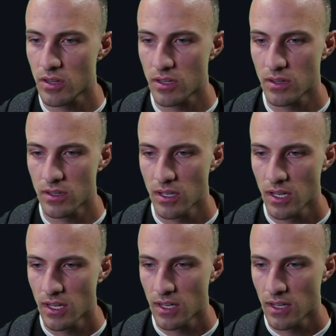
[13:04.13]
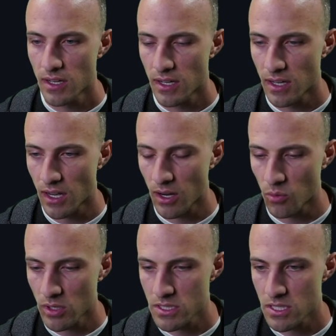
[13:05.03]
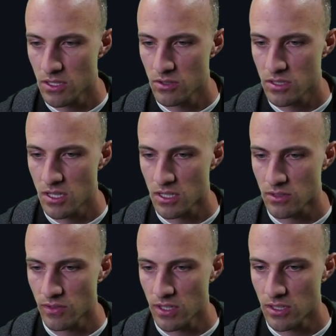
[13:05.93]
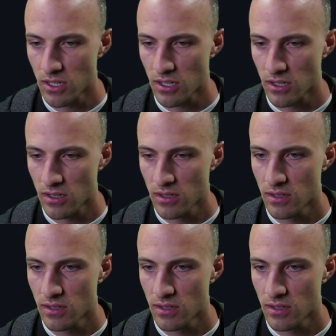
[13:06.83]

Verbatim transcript: that uh, I once used this feature